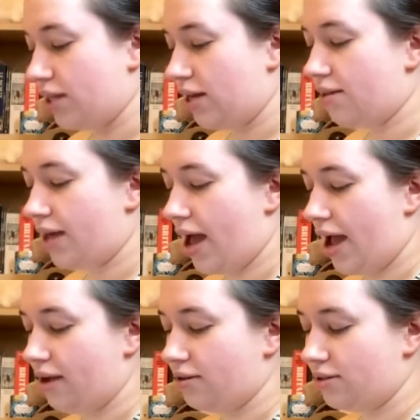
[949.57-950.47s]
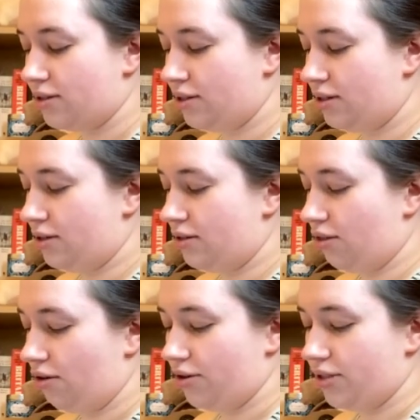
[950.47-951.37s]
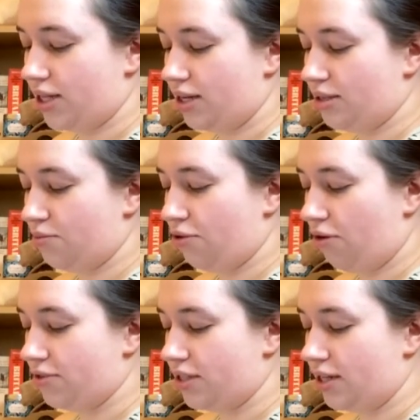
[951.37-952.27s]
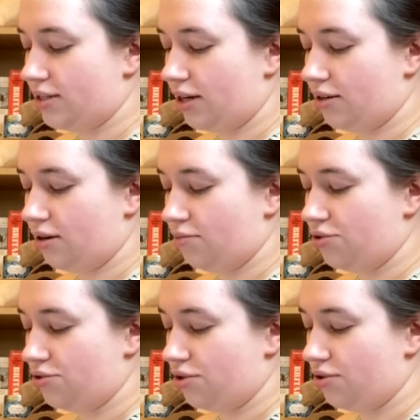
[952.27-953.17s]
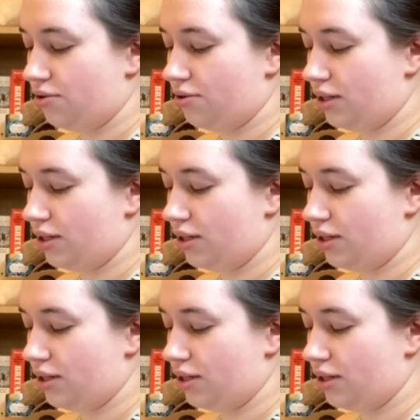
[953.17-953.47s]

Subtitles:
And then at the end, Lauren says the prophecy, it didn't come true.